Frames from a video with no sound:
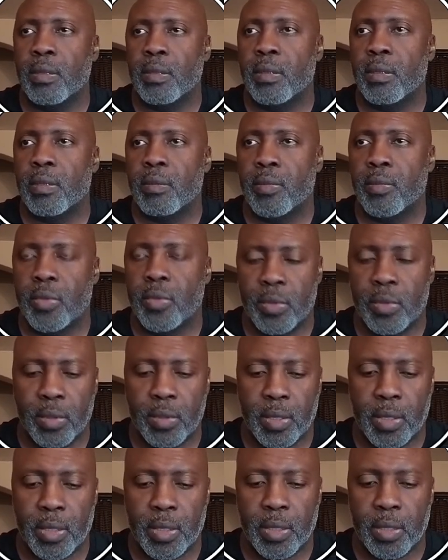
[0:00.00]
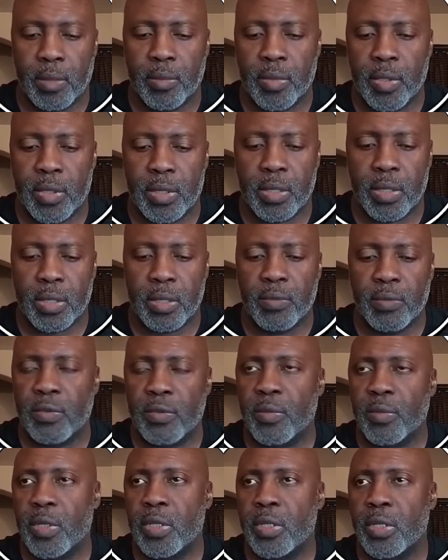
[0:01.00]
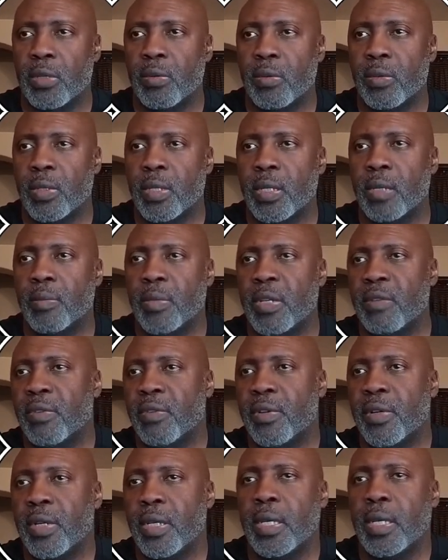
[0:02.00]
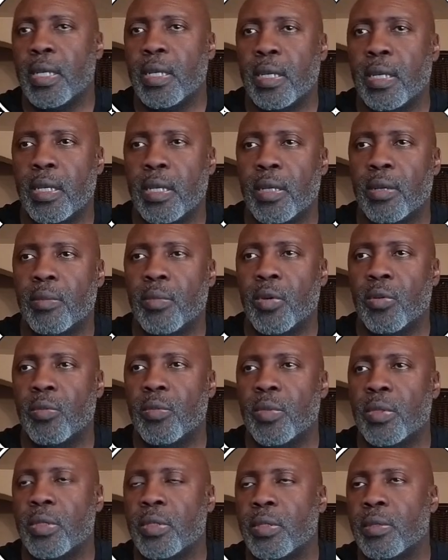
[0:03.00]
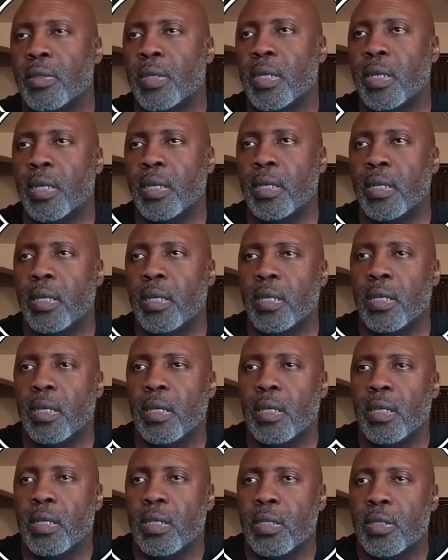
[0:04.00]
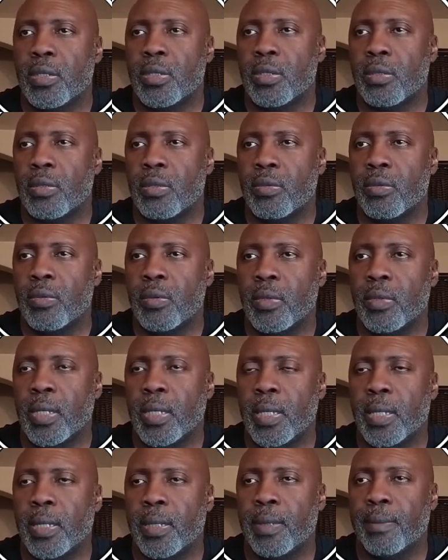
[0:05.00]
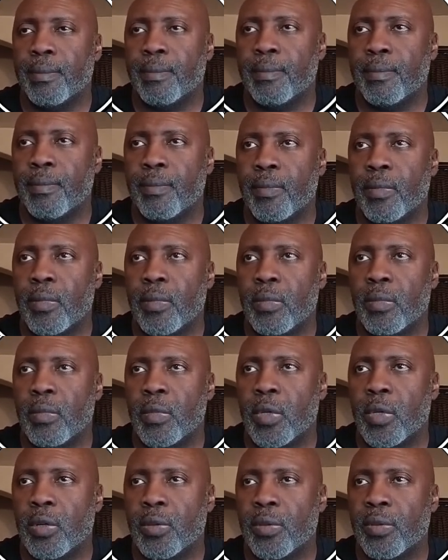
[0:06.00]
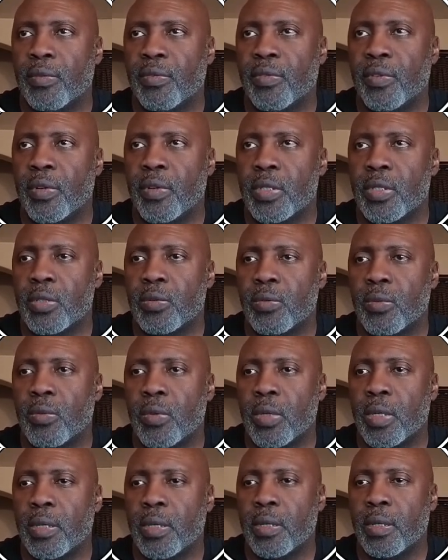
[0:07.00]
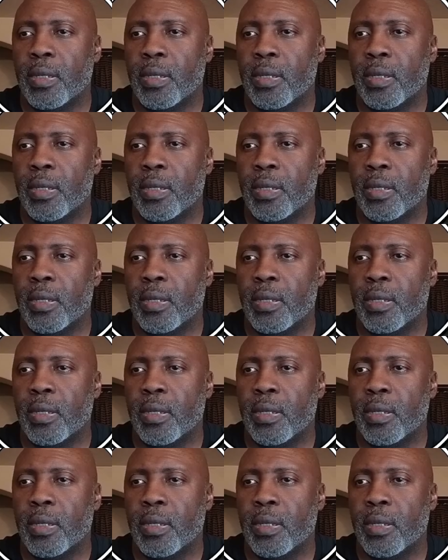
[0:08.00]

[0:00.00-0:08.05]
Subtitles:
Port numbers. This information will come in very handy in a moment. Okay, so on the first one,